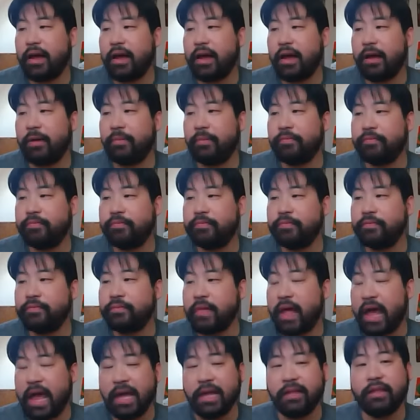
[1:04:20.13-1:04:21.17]

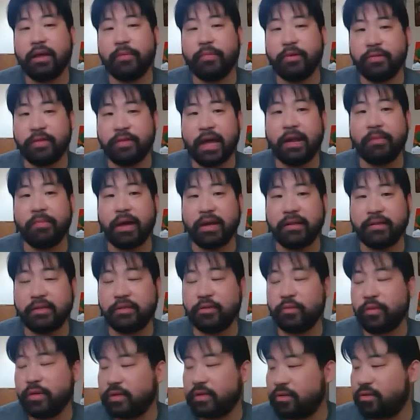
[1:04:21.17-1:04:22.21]
AEW Dynamite
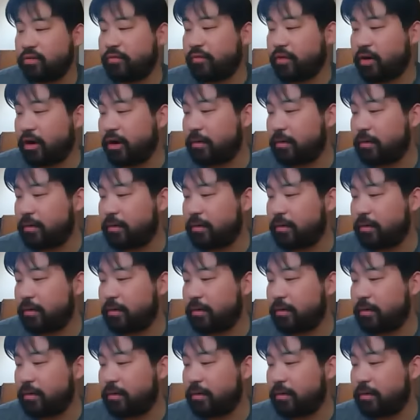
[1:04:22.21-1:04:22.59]
this week so far.